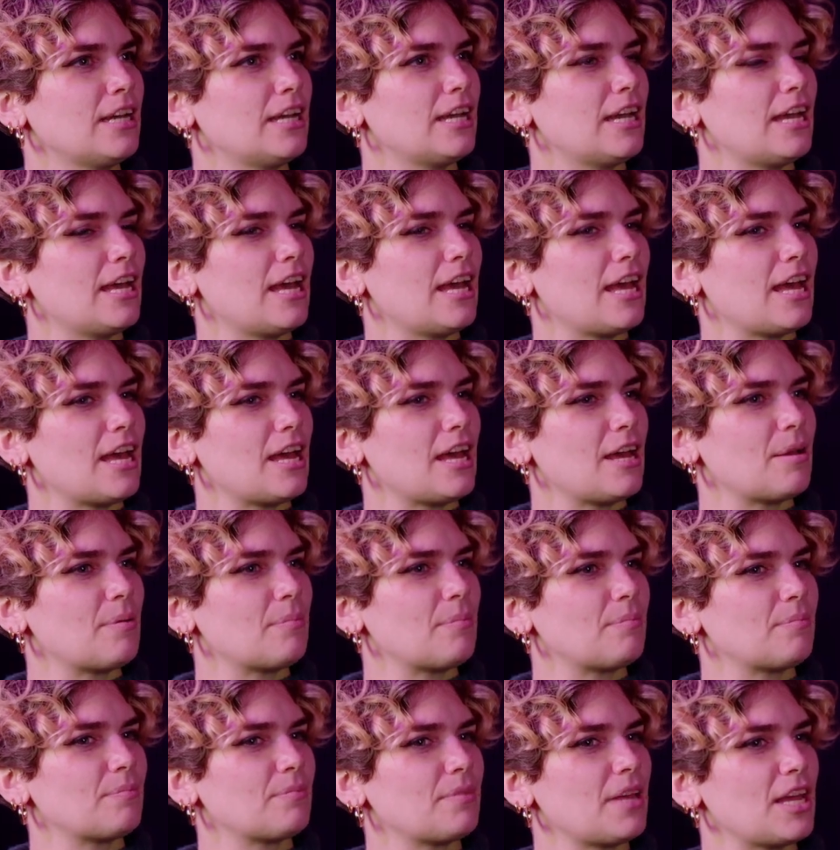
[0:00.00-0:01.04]

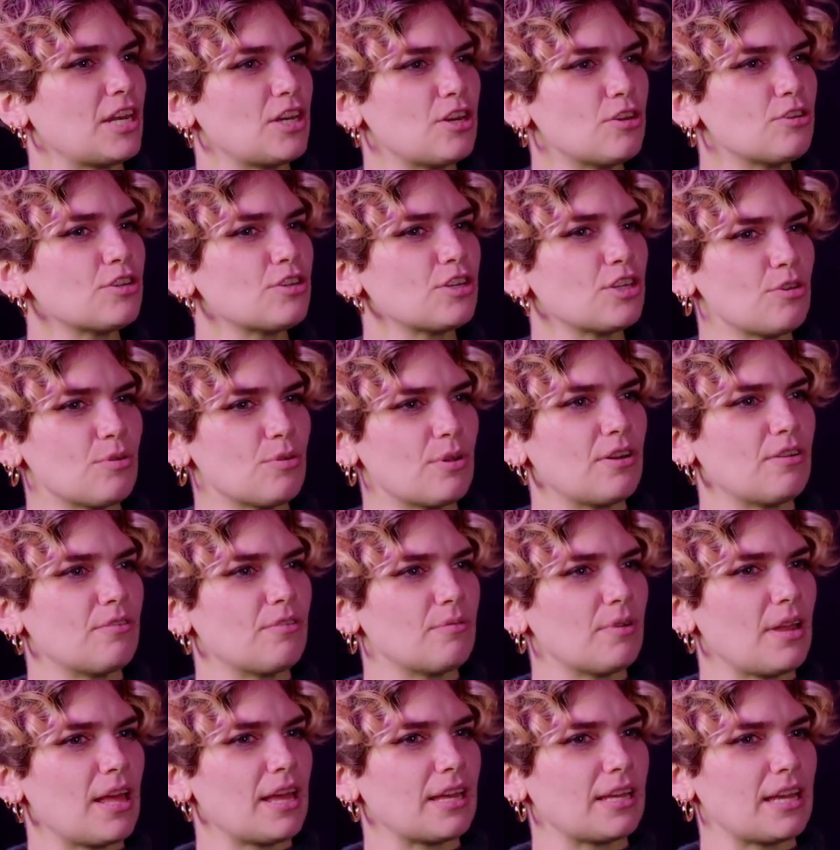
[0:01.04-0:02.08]
And usually you can
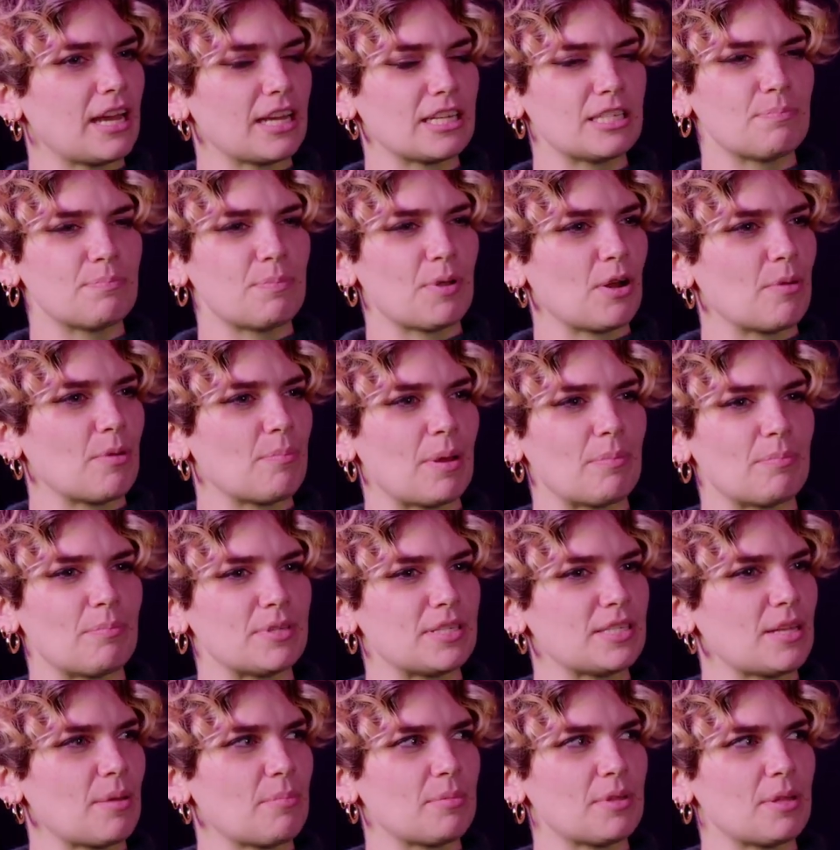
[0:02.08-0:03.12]
like experiment, but
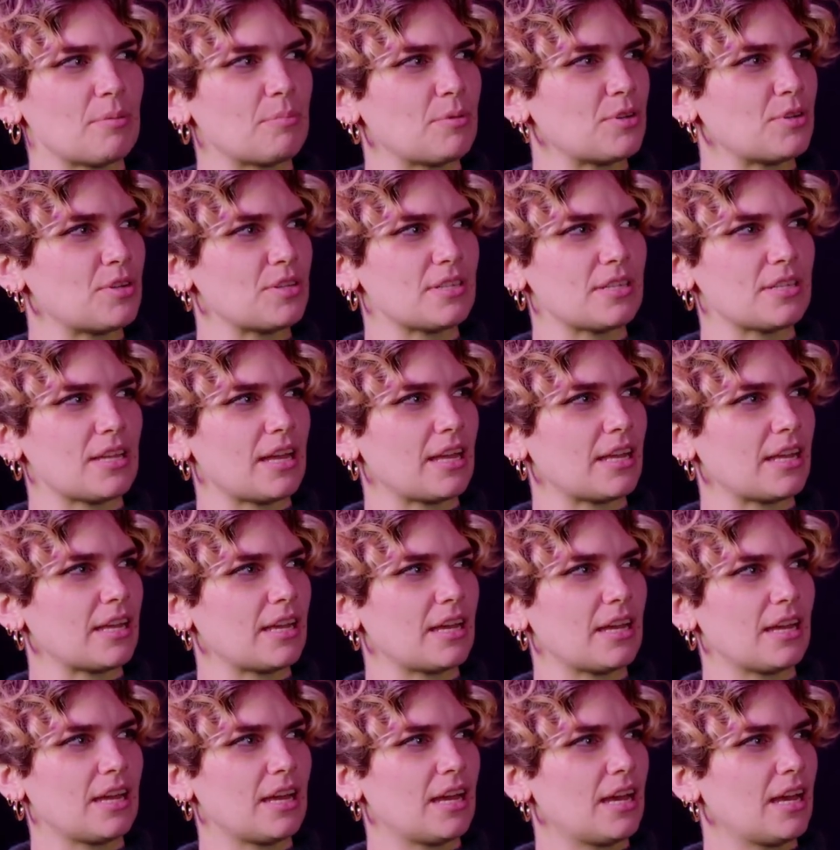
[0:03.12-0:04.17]
some of them you're just like,
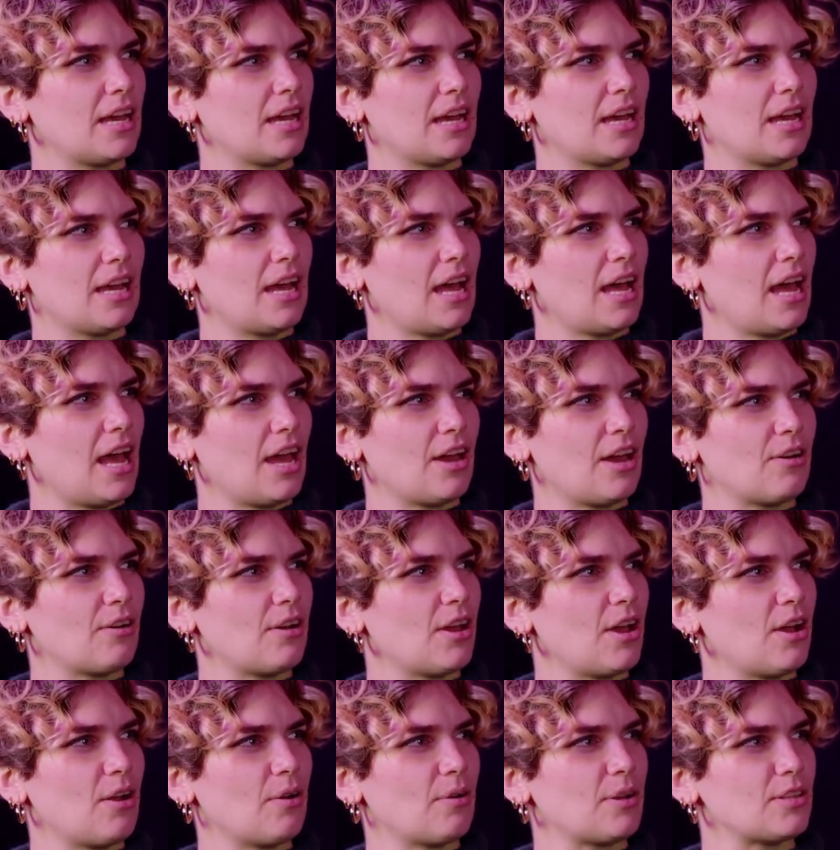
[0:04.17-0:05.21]
I don't
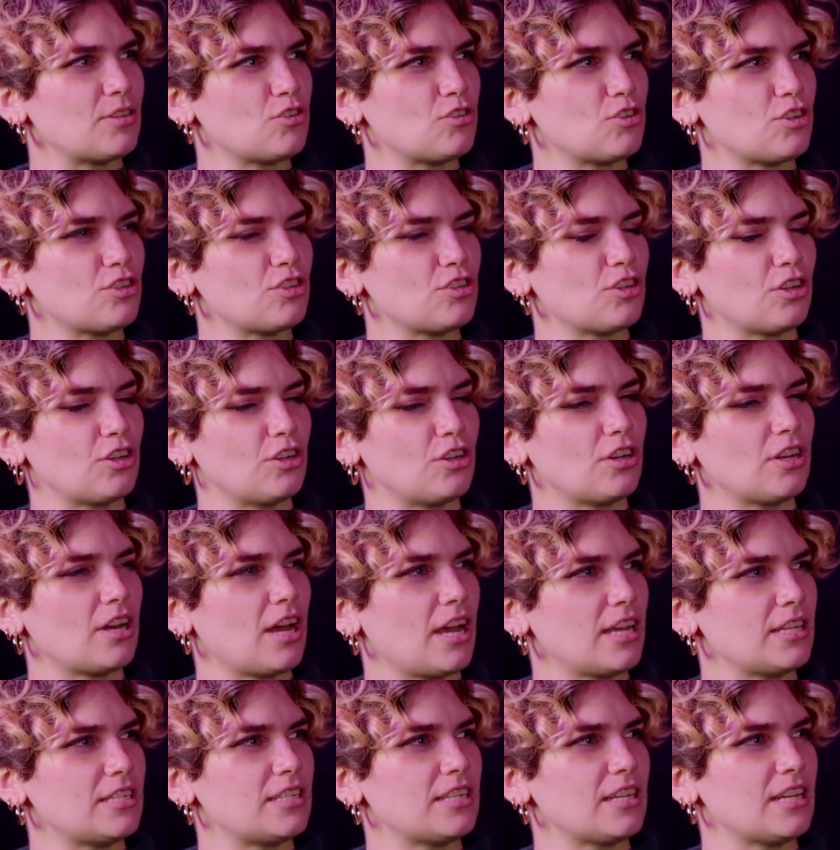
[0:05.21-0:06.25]
know. It's just a good
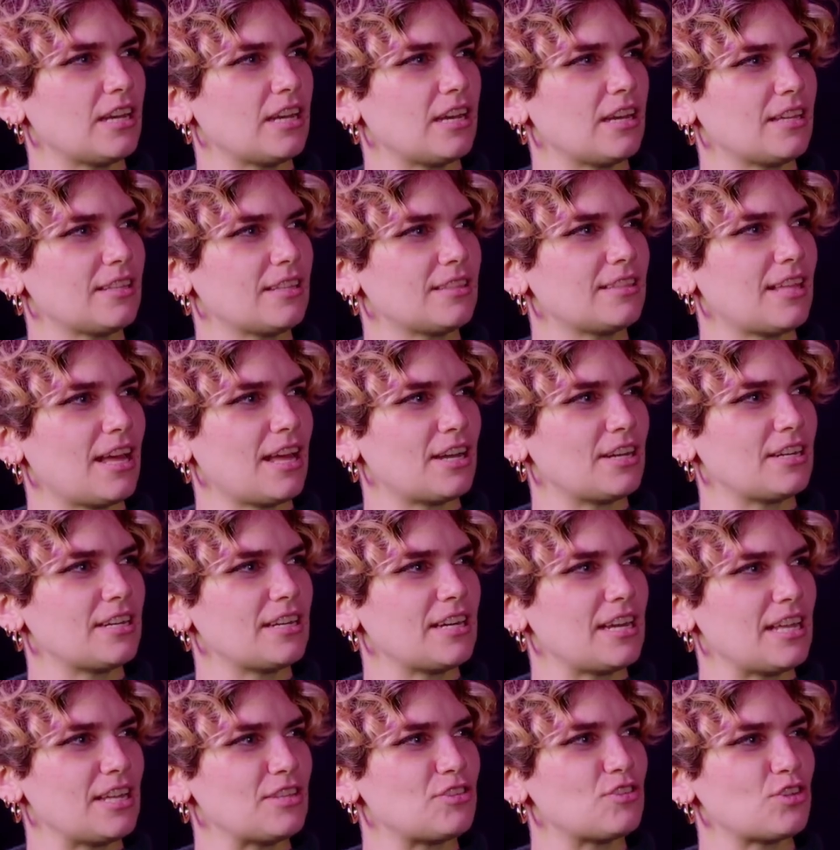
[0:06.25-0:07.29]
idea that
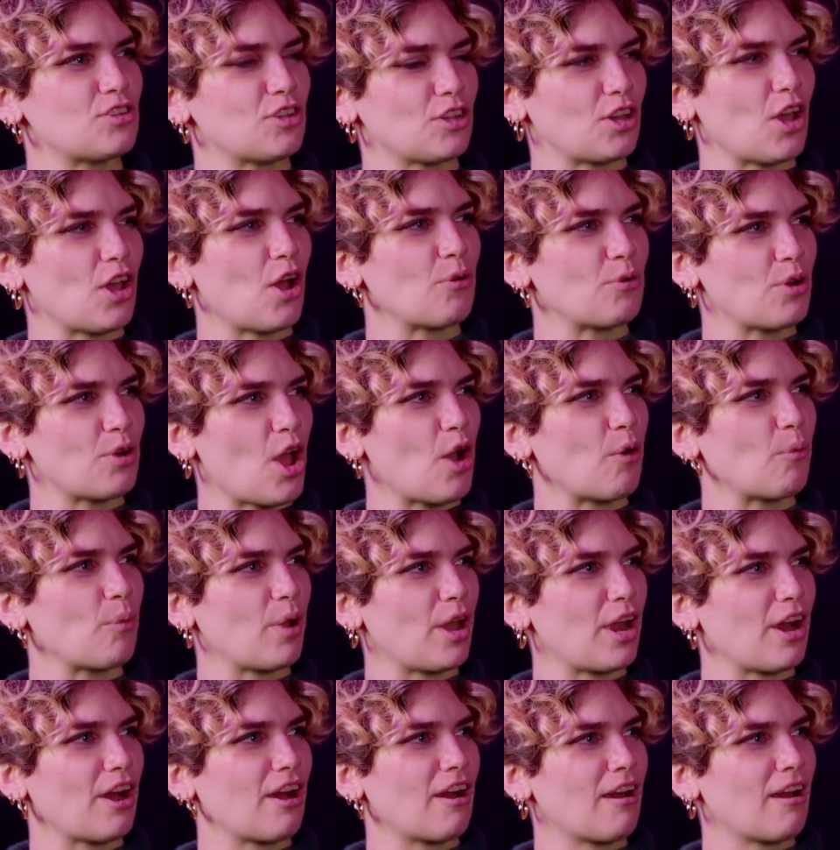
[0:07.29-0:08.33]
needs to go
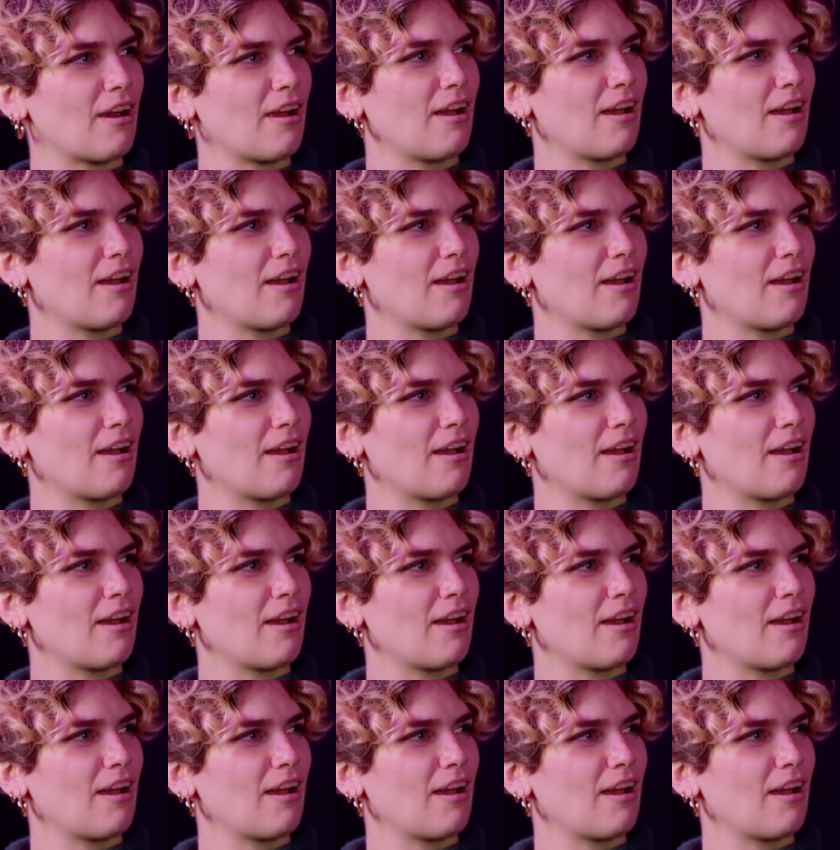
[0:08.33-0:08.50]
nowhere.